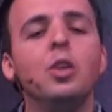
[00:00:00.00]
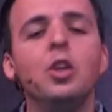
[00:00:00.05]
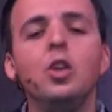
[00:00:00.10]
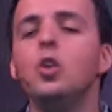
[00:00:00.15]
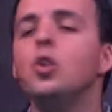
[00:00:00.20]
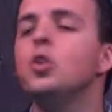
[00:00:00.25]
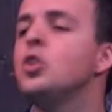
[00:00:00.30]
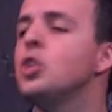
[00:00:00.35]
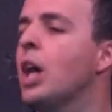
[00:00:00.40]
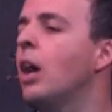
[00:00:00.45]

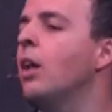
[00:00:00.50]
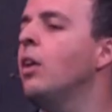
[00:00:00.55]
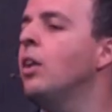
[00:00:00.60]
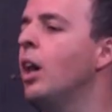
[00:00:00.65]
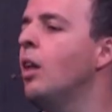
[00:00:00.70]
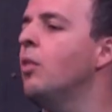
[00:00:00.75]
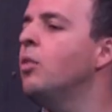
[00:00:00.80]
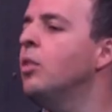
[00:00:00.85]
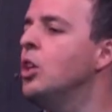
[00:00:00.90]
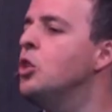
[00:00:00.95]
You
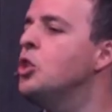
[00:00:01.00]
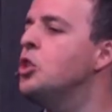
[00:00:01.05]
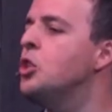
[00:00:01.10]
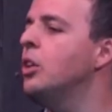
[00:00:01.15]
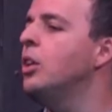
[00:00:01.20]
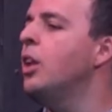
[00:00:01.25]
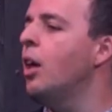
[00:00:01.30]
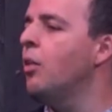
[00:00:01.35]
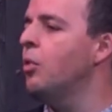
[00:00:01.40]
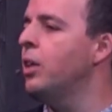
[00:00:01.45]

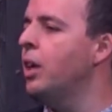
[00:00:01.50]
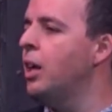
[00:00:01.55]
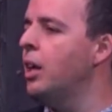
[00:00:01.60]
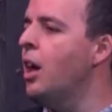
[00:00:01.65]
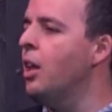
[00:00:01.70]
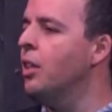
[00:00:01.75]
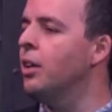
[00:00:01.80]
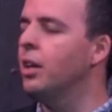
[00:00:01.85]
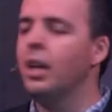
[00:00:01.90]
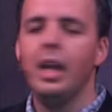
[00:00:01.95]
should love one
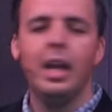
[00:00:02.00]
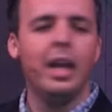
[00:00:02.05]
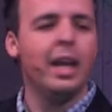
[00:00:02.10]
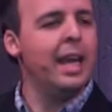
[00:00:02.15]
another.